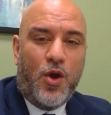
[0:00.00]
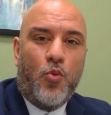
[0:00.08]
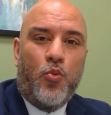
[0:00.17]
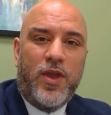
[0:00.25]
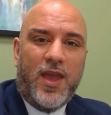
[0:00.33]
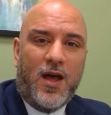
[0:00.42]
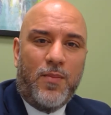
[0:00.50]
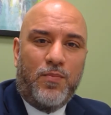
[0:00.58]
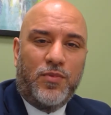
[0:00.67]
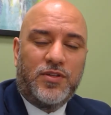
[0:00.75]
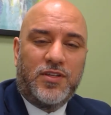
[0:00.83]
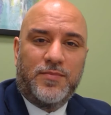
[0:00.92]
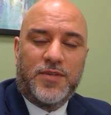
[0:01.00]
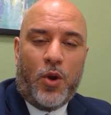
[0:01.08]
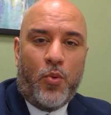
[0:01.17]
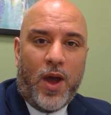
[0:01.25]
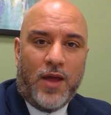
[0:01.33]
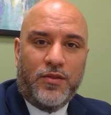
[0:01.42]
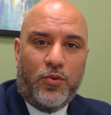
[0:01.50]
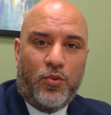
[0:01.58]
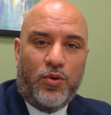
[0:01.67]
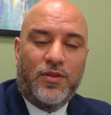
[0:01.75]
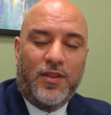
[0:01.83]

We help Muslims around the world